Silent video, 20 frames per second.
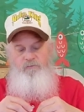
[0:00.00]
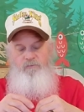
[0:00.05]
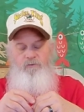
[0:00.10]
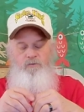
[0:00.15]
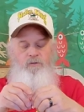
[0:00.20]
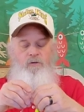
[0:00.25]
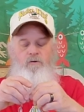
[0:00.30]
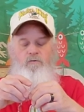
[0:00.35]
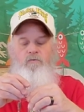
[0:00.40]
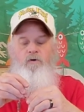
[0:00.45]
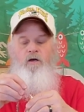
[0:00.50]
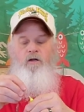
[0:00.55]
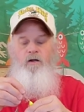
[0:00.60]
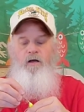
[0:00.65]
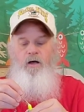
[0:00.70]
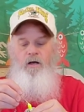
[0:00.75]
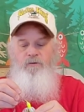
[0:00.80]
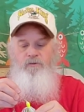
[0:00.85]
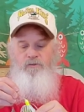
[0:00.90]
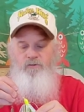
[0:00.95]
you know,
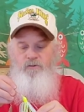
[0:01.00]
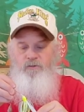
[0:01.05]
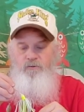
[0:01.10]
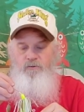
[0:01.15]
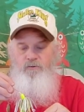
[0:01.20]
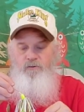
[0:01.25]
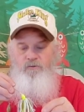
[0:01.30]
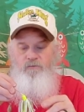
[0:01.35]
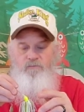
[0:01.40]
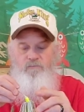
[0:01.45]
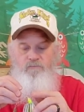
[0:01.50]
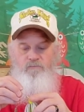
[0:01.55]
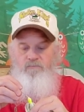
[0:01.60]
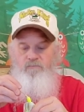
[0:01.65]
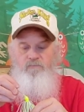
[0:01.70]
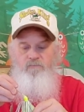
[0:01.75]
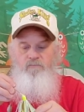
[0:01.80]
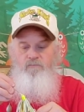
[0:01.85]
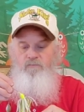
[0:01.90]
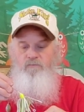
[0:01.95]
I, I just use it
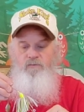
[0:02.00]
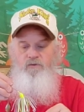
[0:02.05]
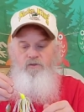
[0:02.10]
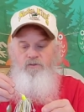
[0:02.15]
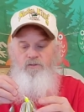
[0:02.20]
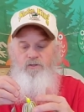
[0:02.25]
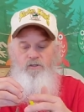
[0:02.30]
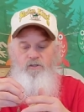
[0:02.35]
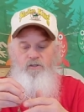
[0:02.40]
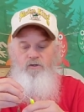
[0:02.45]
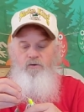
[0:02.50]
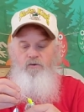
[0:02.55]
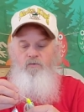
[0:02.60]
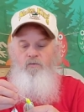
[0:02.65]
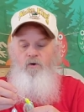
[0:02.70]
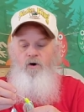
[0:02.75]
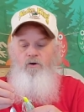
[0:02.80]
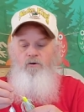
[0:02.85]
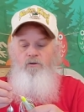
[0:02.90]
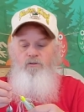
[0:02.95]
just in clear
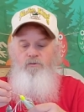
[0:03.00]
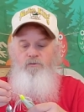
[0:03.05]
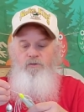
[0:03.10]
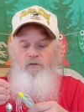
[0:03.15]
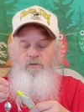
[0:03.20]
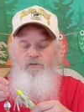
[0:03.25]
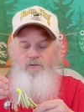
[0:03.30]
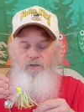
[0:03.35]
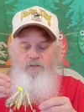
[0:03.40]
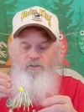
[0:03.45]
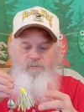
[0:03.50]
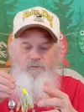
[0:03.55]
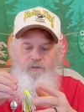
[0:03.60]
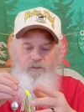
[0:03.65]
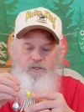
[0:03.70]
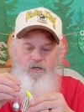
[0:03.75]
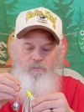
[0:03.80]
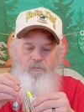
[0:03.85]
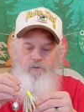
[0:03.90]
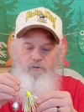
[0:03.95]
waters just because it gives me a
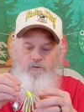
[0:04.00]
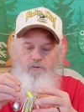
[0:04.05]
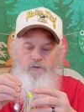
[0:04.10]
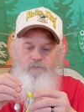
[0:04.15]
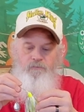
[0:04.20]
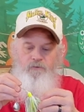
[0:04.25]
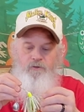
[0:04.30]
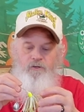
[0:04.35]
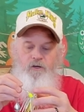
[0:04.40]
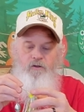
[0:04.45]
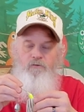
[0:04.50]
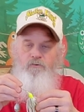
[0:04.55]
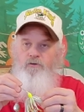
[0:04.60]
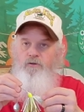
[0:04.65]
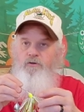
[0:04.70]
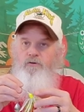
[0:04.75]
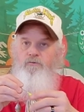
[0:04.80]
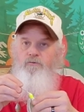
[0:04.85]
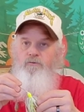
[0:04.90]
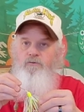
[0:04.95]
couple of different color
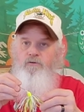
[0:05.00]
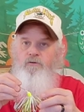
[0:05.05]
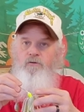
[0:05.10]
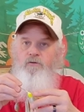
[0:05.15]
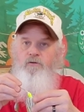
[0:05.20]
hues.